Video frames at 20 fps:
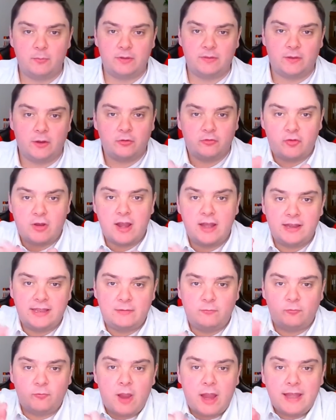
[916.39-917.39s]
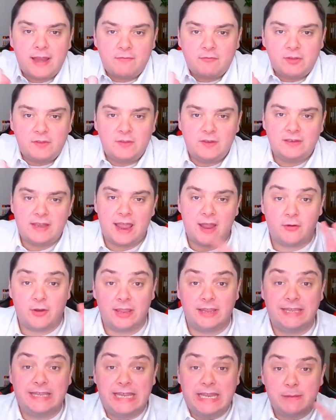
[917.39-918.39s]
but they're trying to write everything down
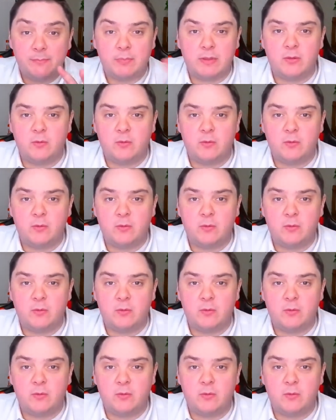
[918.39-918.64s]
and keep